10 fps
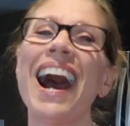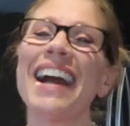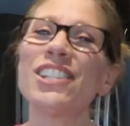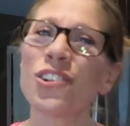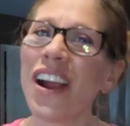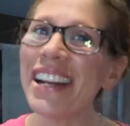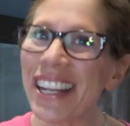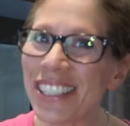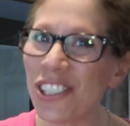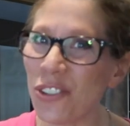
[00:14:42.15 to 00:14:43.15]
I try
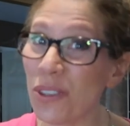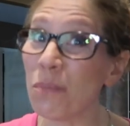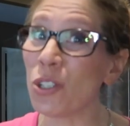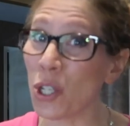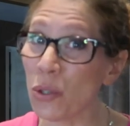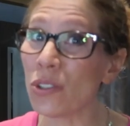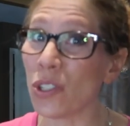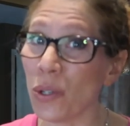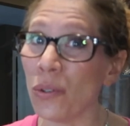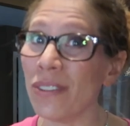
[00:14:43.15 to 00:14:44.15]
not to do them too
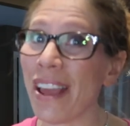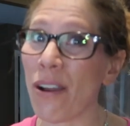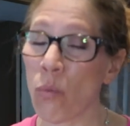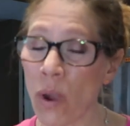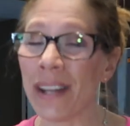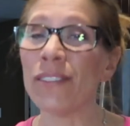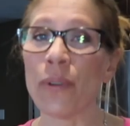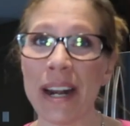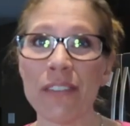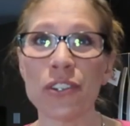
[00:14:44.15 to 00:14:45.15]
soon, one
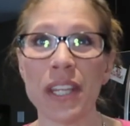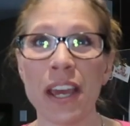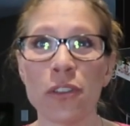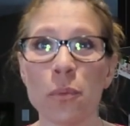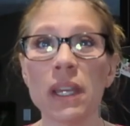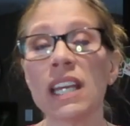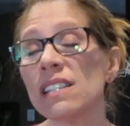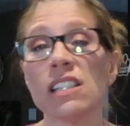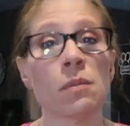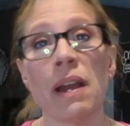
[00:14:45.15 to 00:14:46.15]
right after the other,
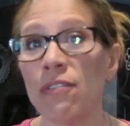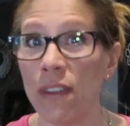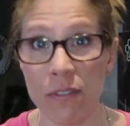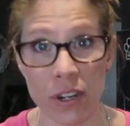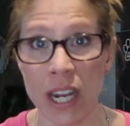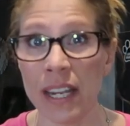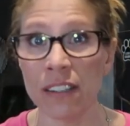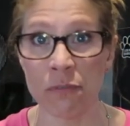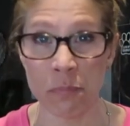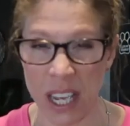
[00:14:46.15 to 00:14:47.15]
because it's my favorite
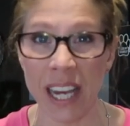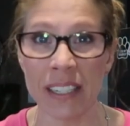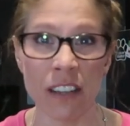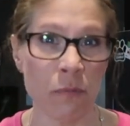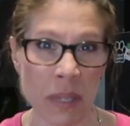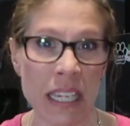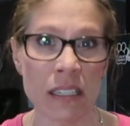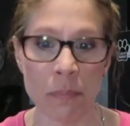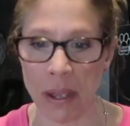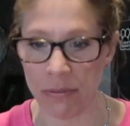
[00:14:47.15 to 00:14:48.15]
kind of cut of
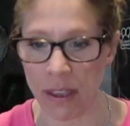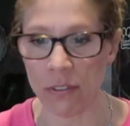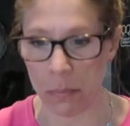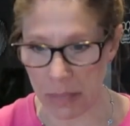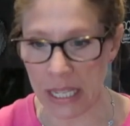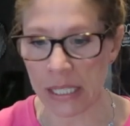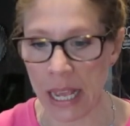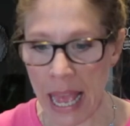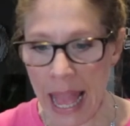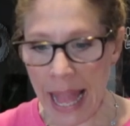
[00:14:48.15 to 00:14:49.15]
meat, my favorite
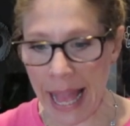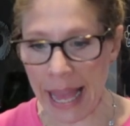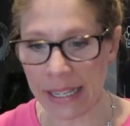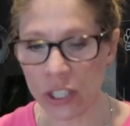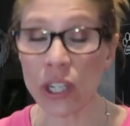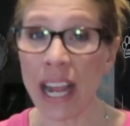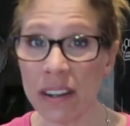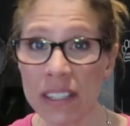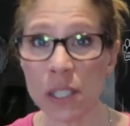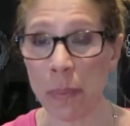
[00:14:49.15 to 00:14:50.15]
meat, and they're
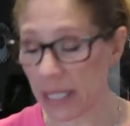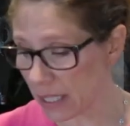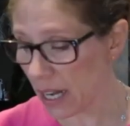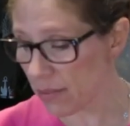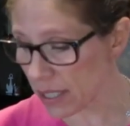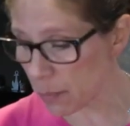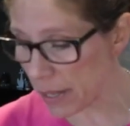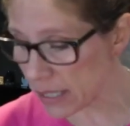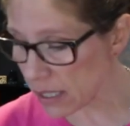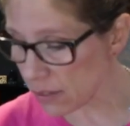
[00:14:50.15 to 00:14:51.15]
kind of
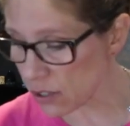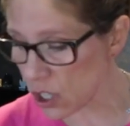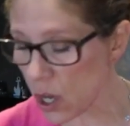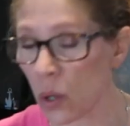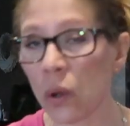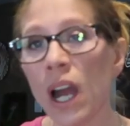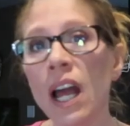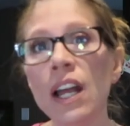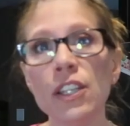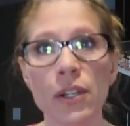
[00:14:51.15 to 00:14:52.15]
expensive. So,
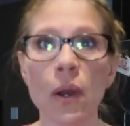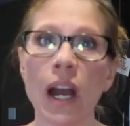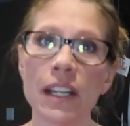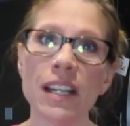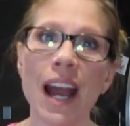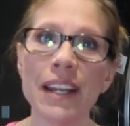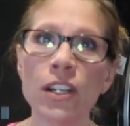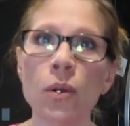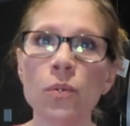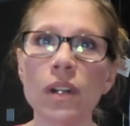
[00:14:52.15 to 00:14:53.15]
you know, I
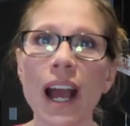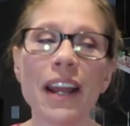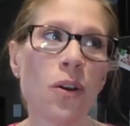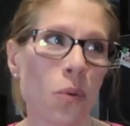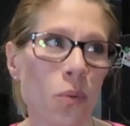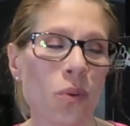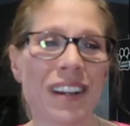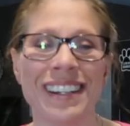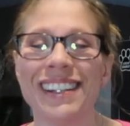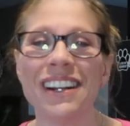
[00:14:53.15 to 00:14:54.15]
don't want
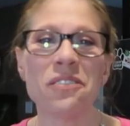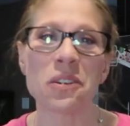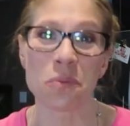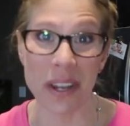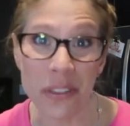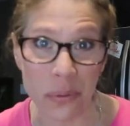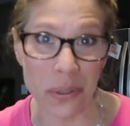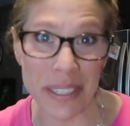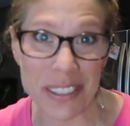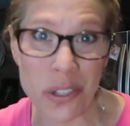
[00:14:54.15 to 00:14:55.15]
to run
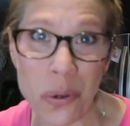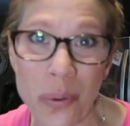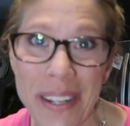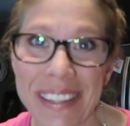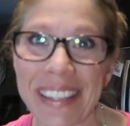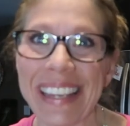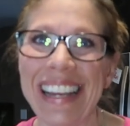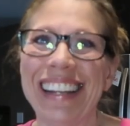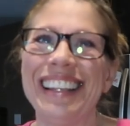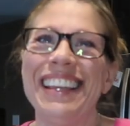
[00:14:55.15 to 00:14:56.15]
through it too
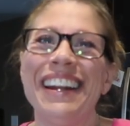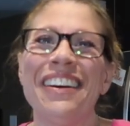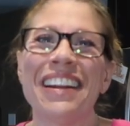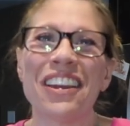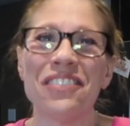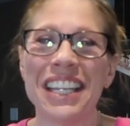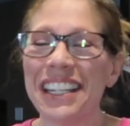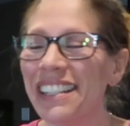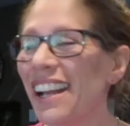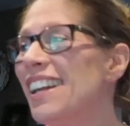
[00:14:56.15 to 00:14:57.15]
quickly. You know what I
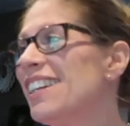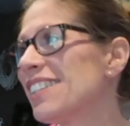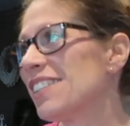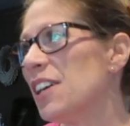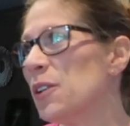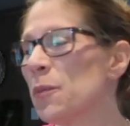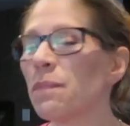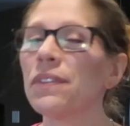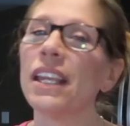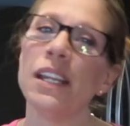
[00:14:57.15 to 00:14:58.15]
mean?
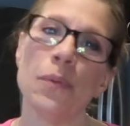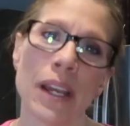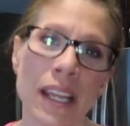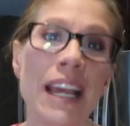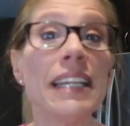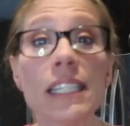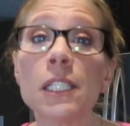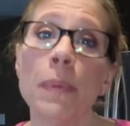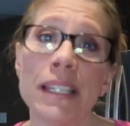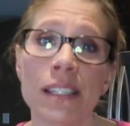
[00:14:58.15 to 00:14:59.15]
So anyway, it's
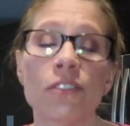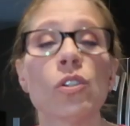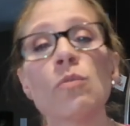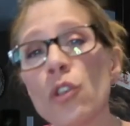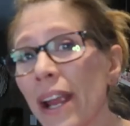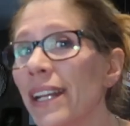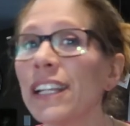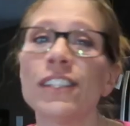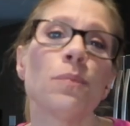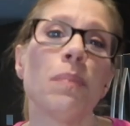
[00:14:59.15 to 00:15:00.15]
expensive. So I'm trying
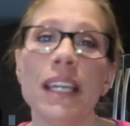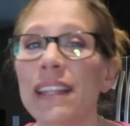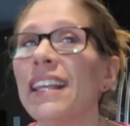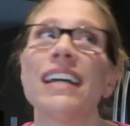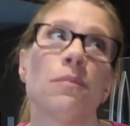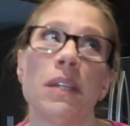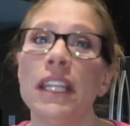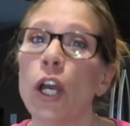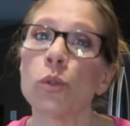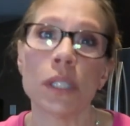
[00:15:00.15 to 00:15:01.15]
not to be
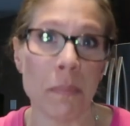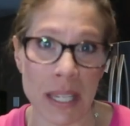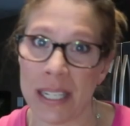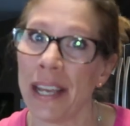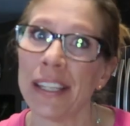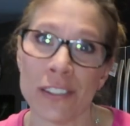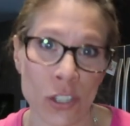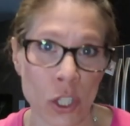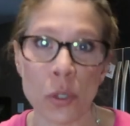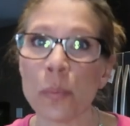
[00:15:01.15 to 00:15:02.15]
the only meat I
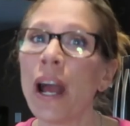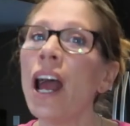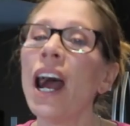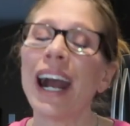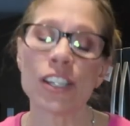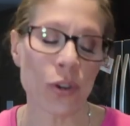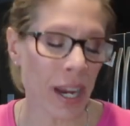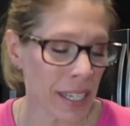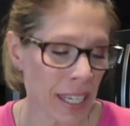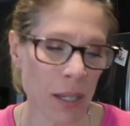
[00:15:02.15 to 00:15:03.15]
consume. I
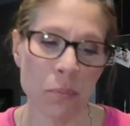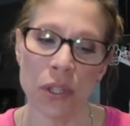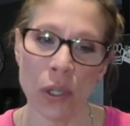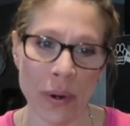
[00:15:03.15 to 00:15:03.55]
try and keep with the